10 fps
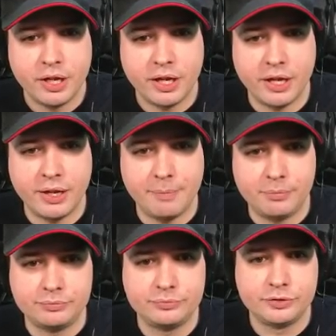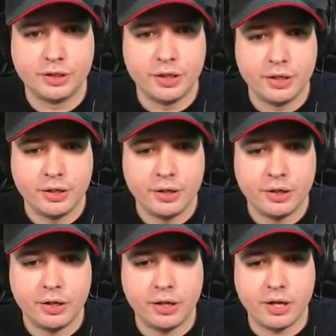
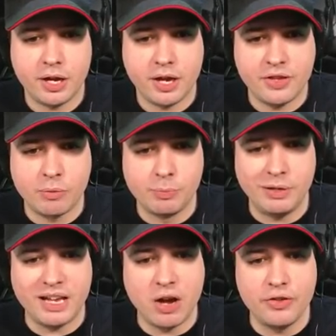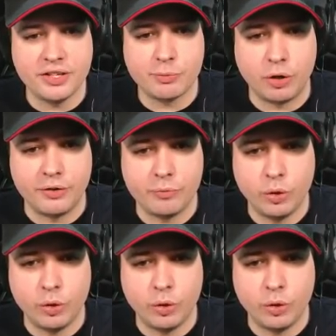That would be down this one.